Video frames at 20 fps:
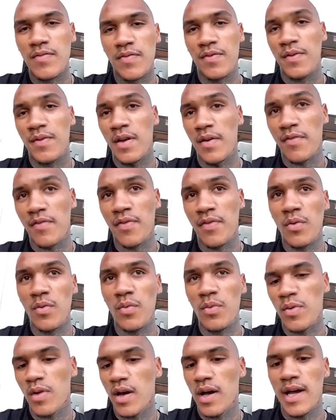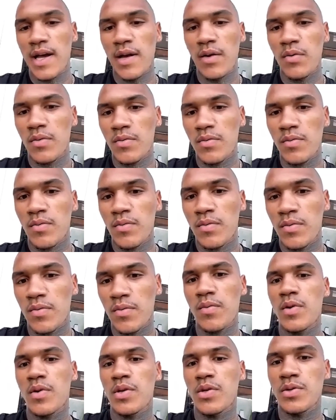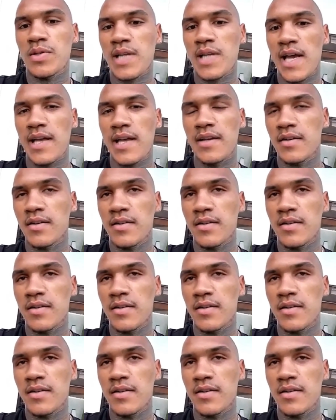and thought, like, well, what are you saying?